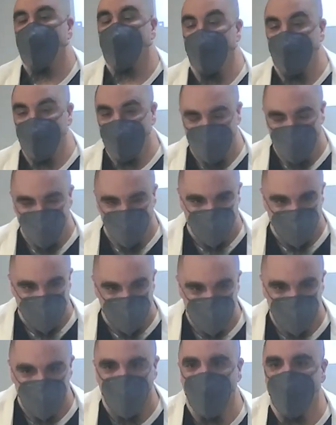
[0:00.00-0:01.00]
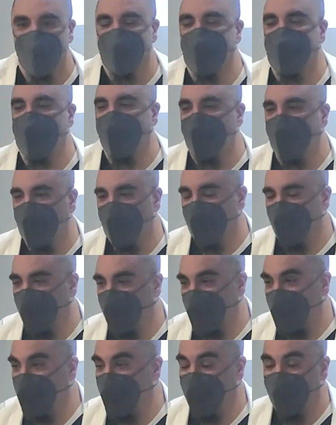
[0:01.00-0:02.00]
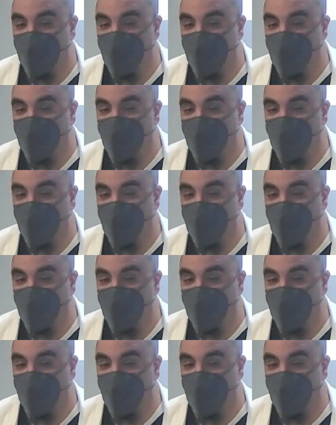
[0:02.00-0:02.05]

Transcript: Probably going to be flaccid on one side. Good, right?